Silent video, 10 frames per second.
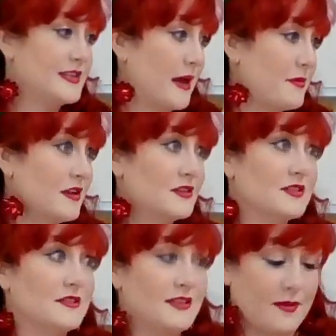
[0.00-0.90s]

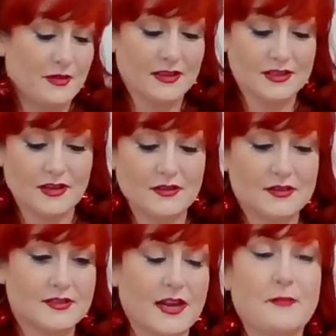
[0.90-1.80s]
Tapping the
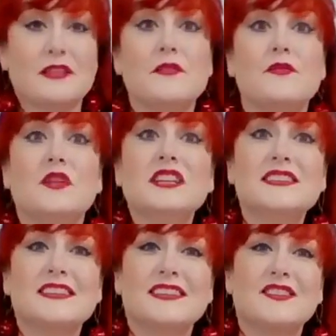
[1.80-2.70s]
toes, tapping the foot.